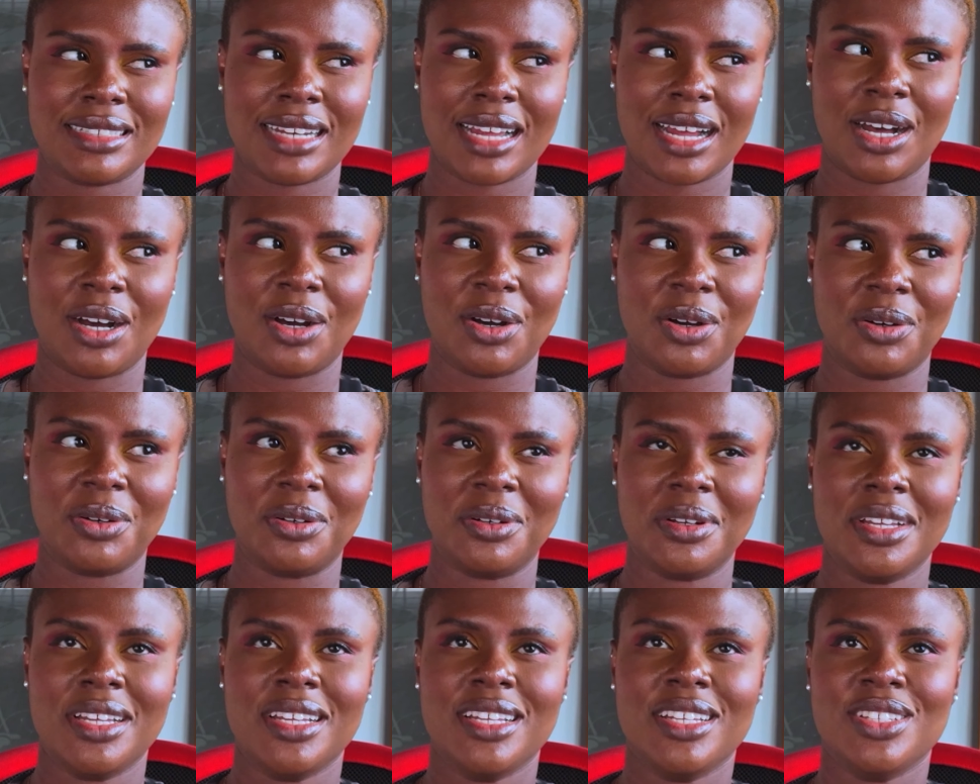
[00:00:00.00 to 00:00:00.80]
now.
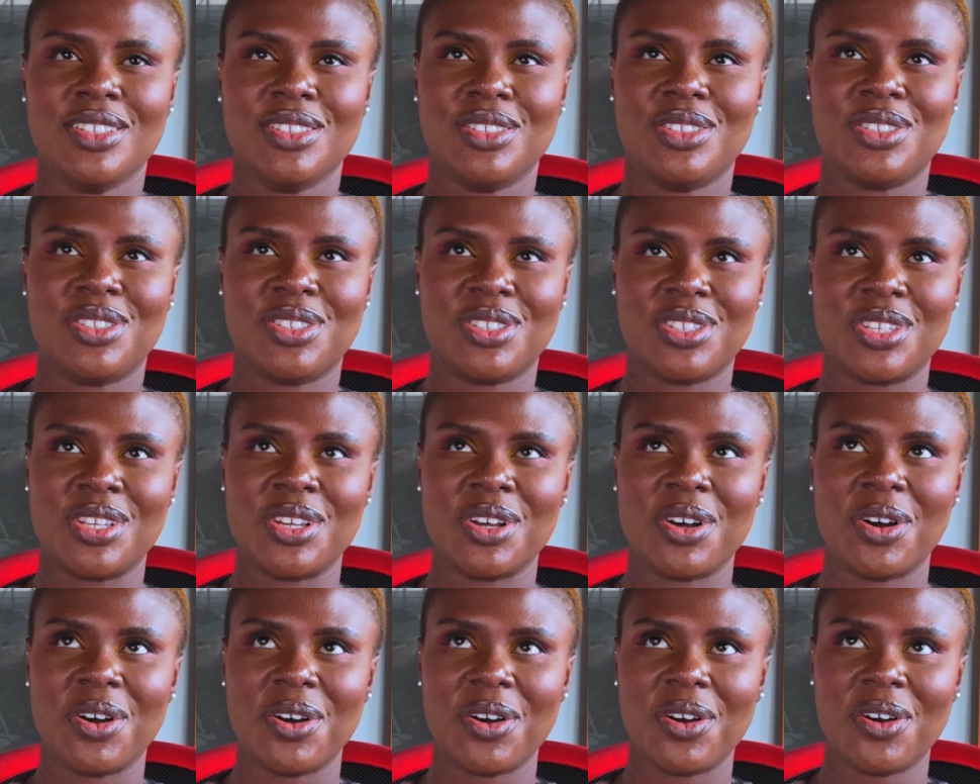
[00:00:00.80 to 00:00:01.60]

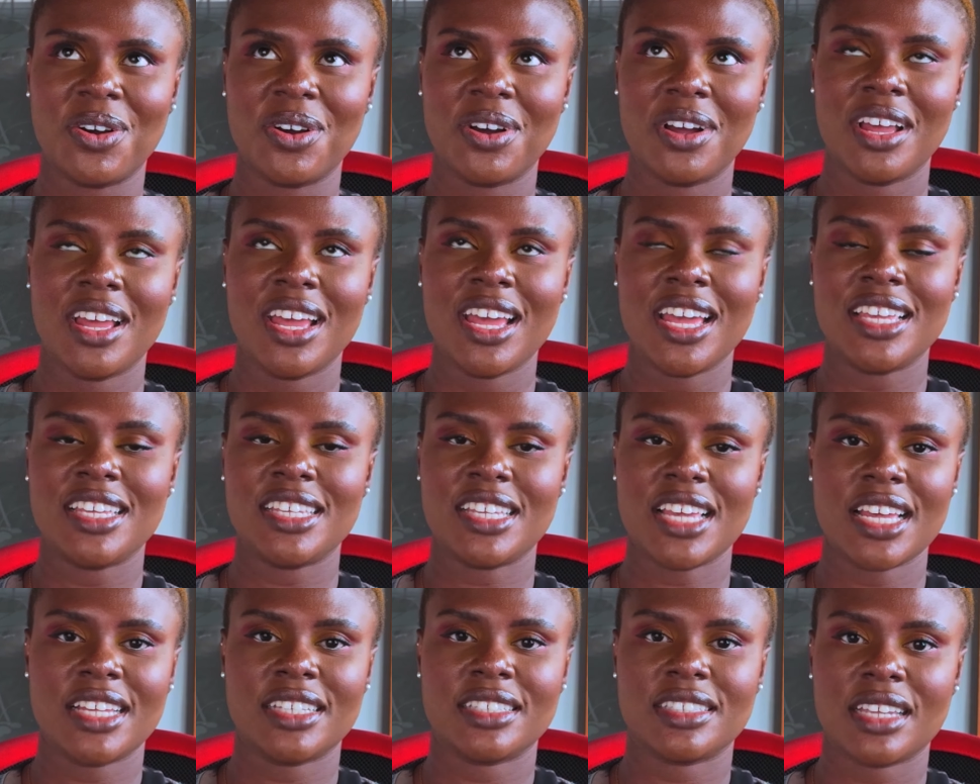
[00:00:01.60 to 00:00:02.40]
So
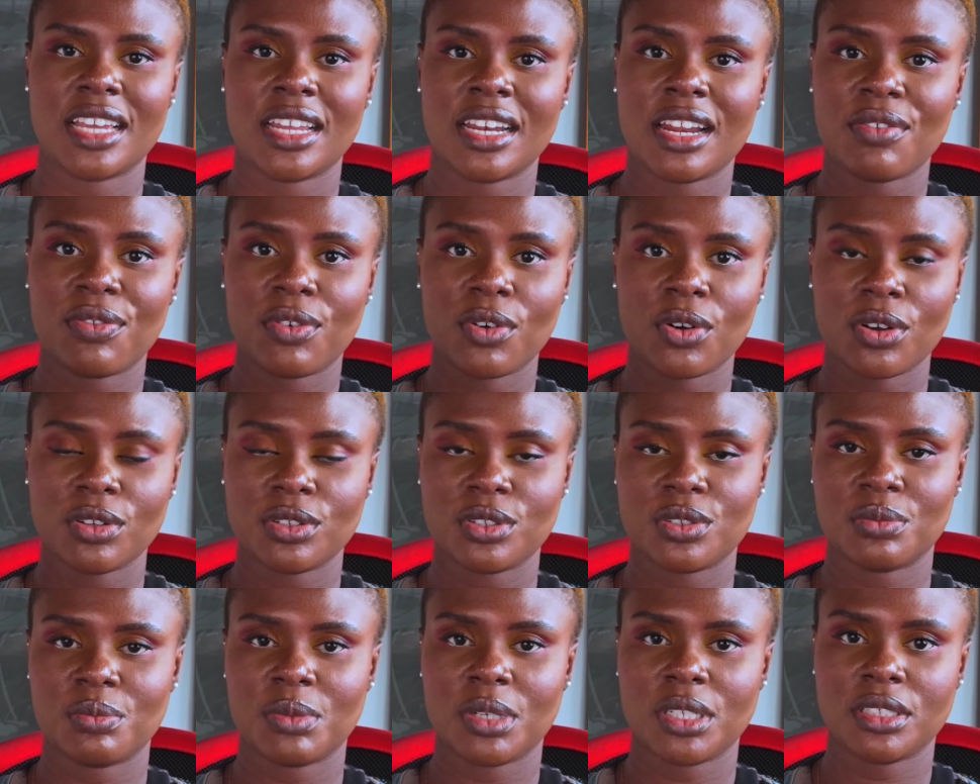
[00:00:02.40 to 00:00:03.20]
yes, and I
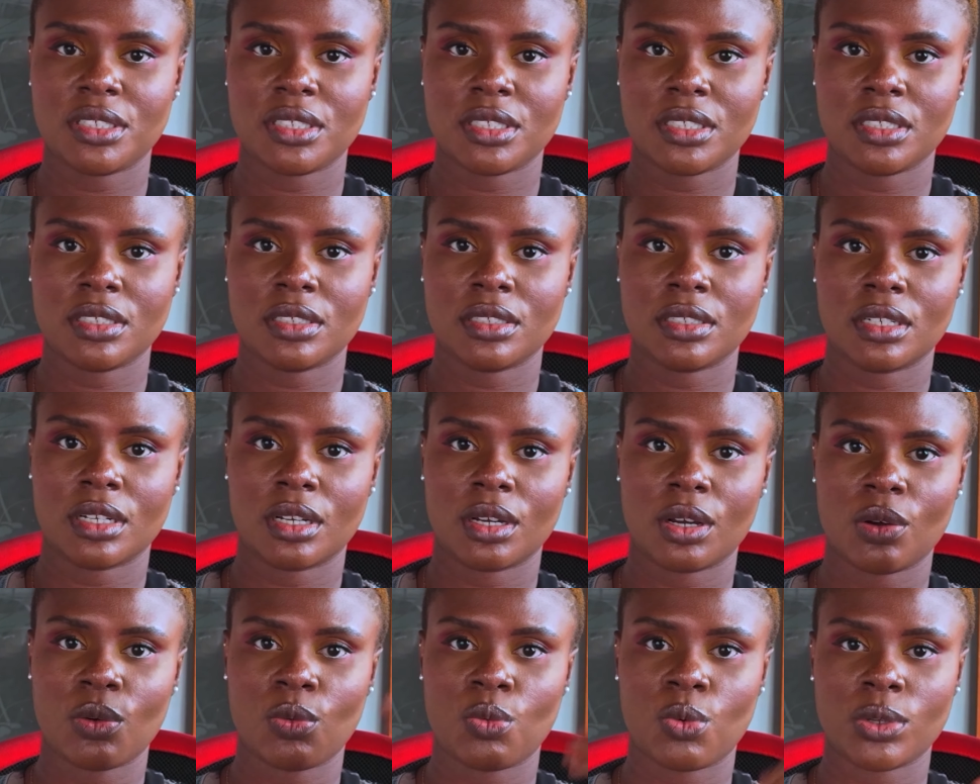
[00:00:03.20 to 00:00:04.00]
forgot to mention
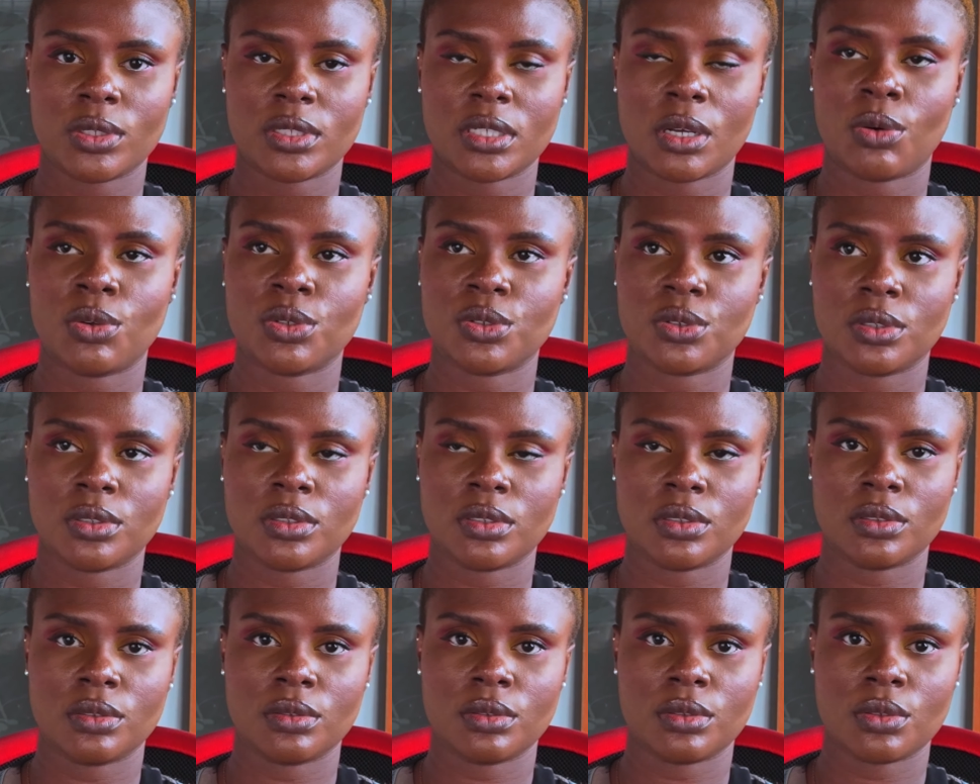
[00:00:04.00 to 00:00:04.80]
what I was going
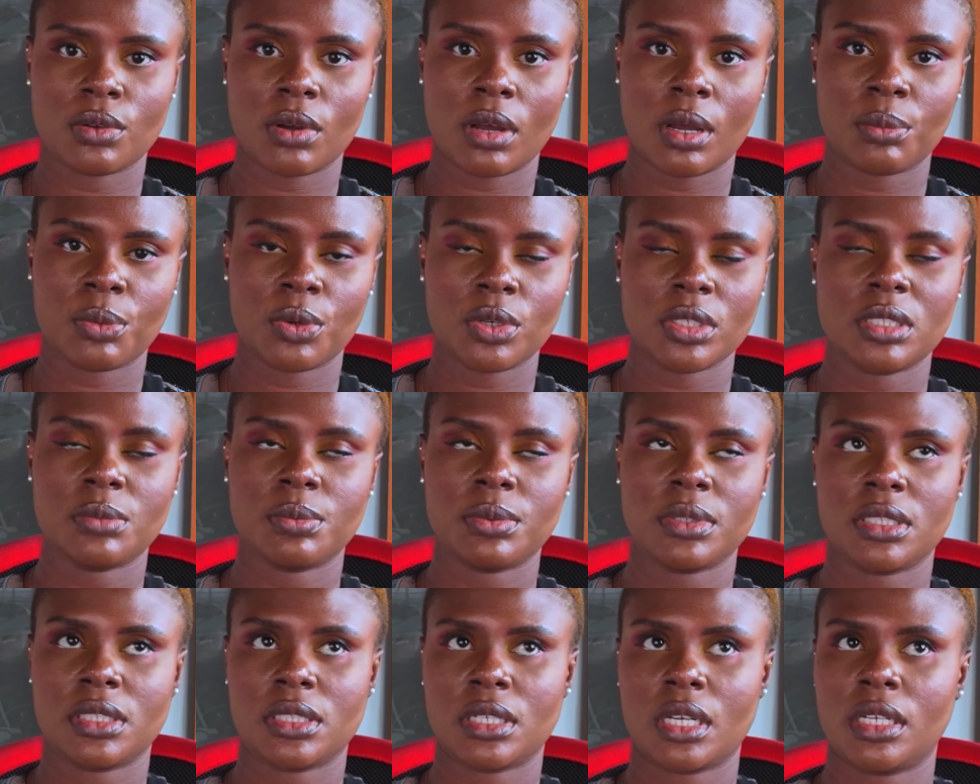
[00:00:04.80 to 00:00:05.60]
to do. So I'm going to
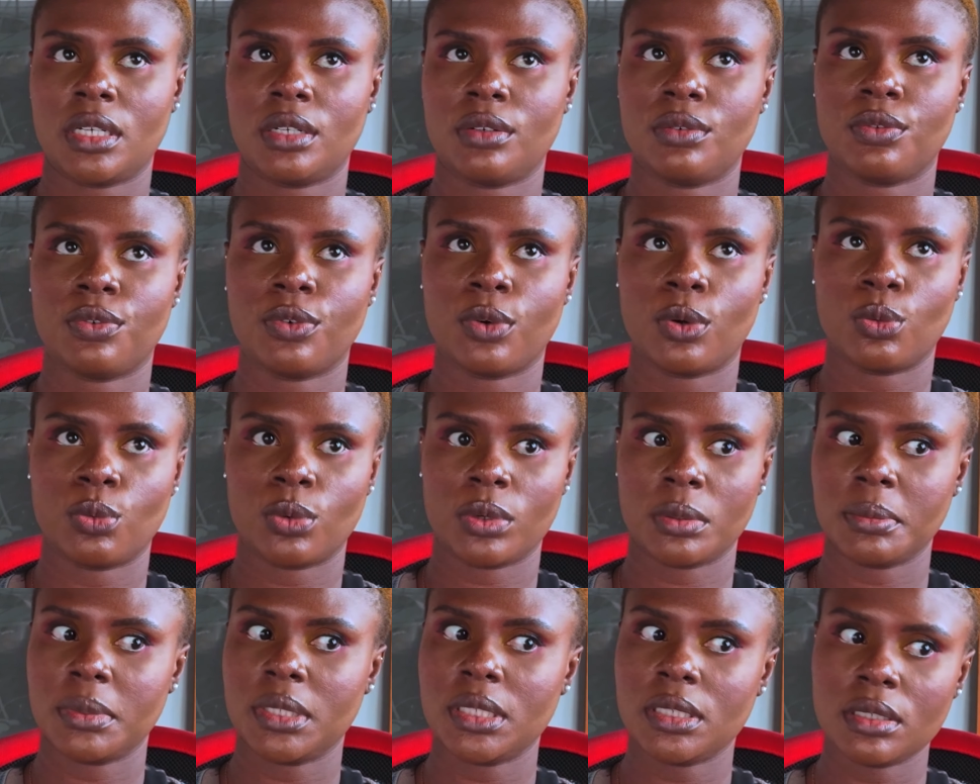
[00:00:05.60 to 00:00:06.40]
be designing for
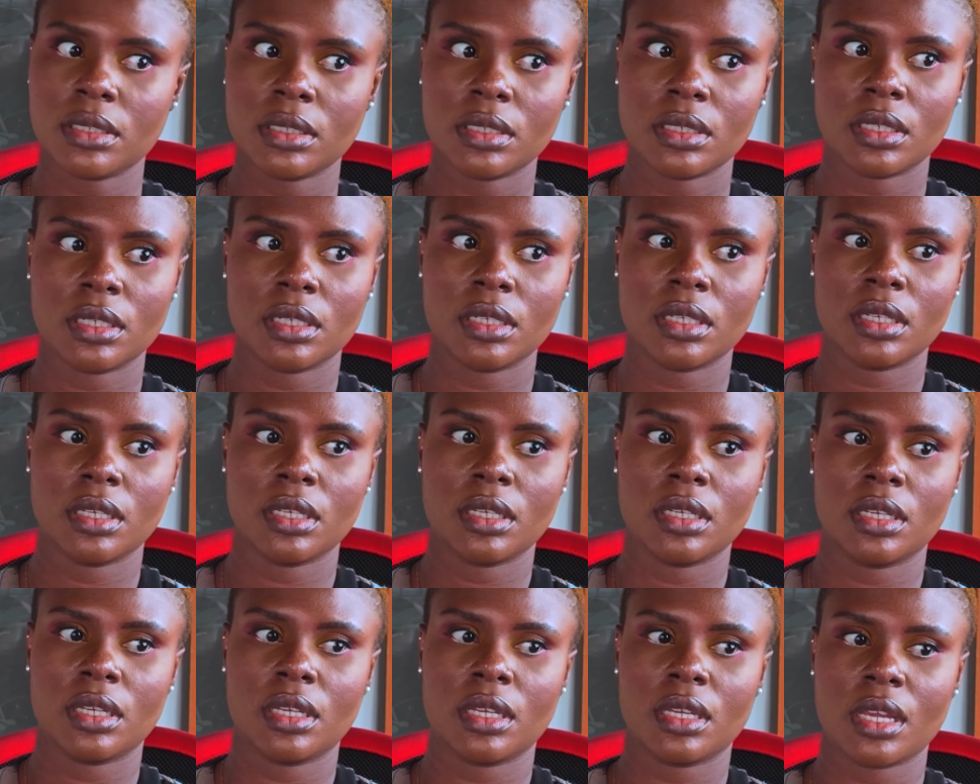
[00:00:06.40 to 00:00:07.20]
women,
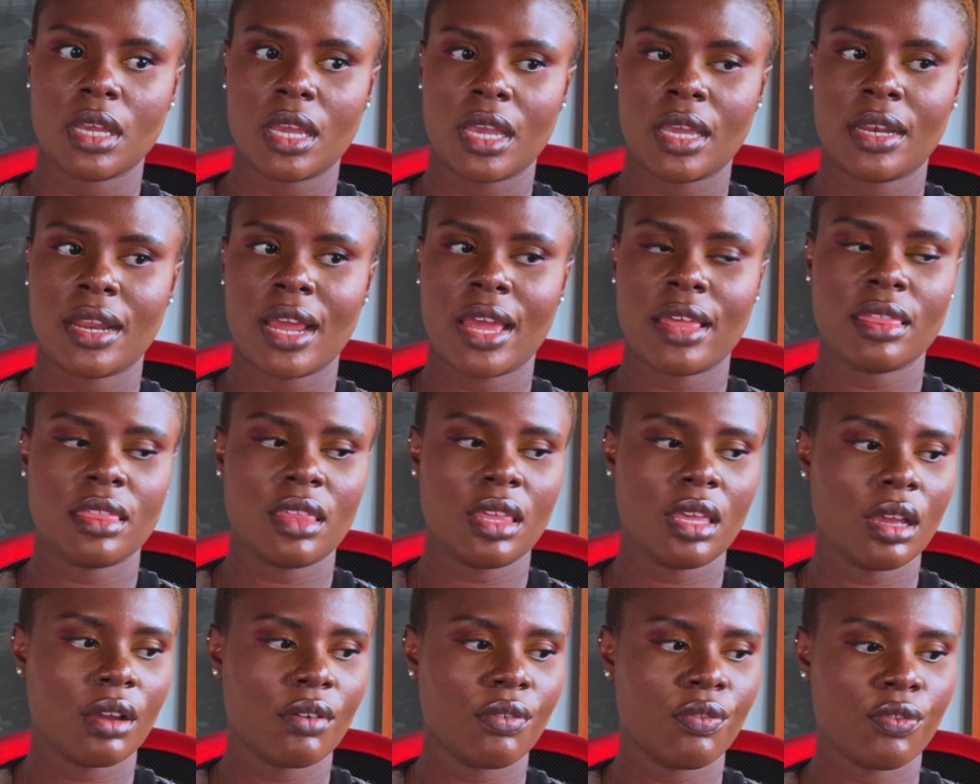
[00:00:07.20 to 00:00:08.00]
and I
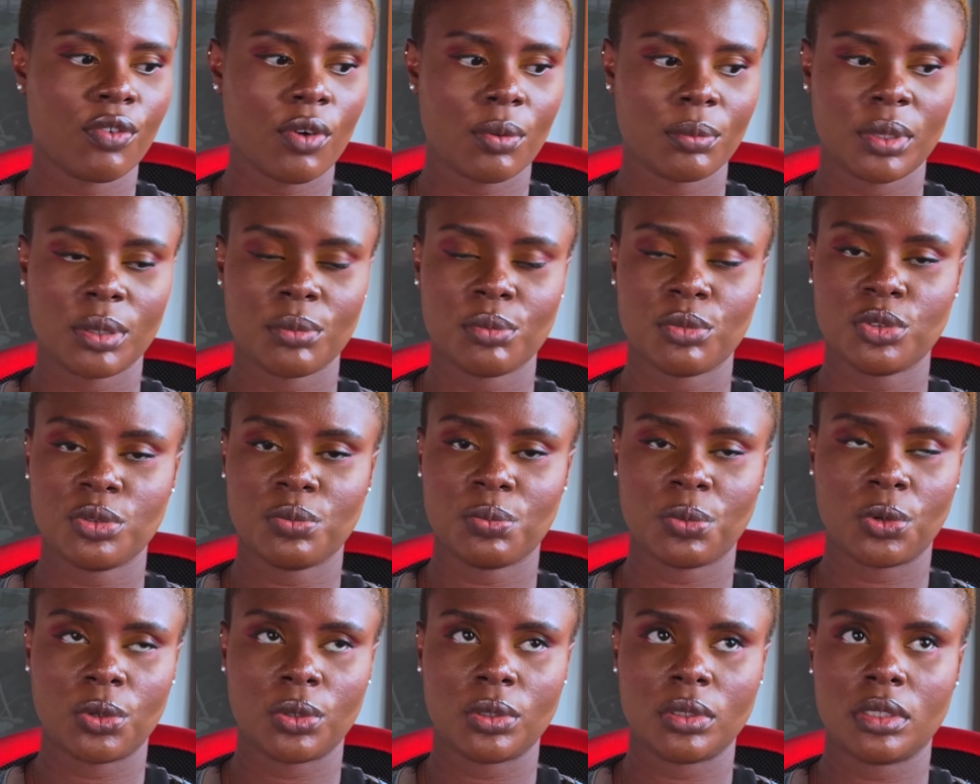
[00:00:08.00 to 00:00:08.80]
think from the
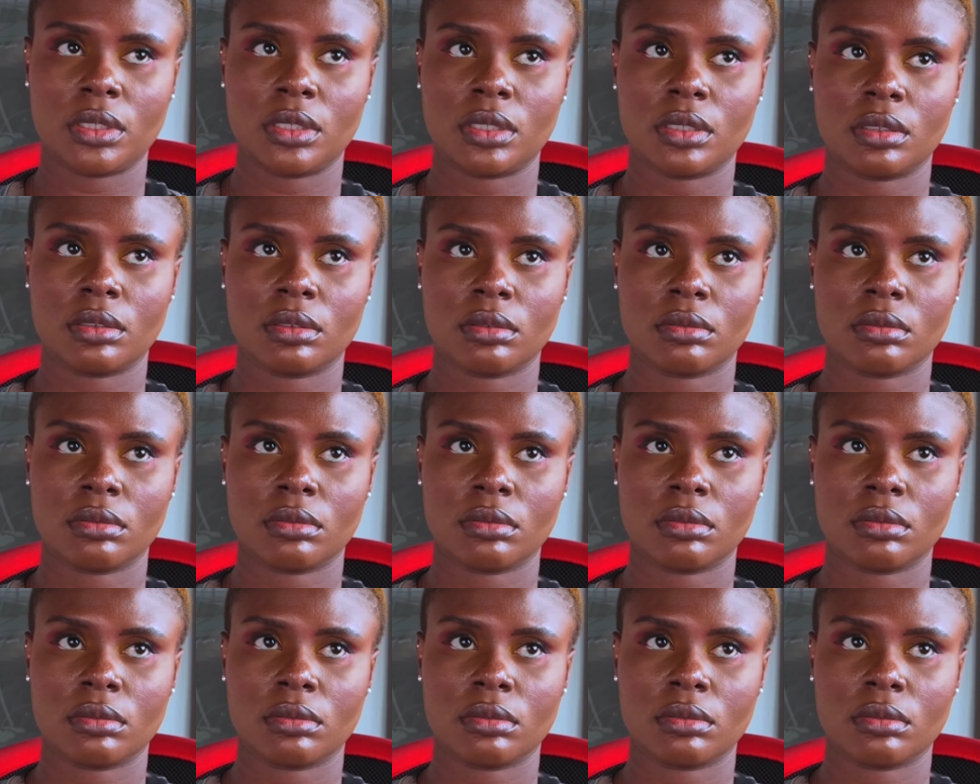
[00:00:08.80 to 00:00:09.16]
mood board,